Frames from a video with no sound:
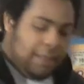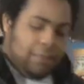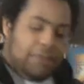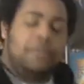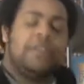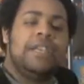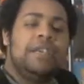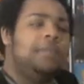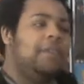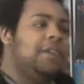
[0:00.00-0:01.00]
when you pulled
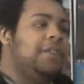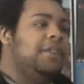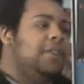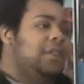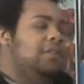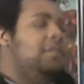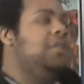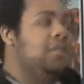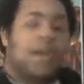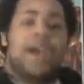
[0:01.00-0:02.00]
down your pants,
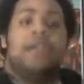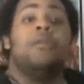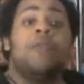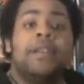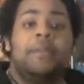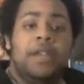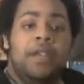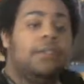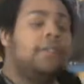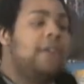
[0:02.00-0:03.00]
you had an erect
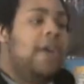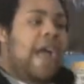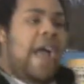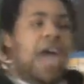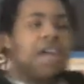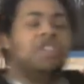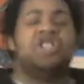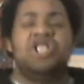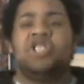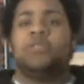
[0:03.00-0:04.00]
penis, and
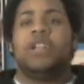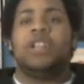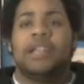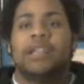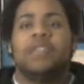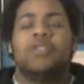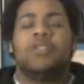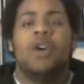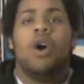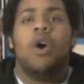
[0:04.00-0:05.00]
she just went like this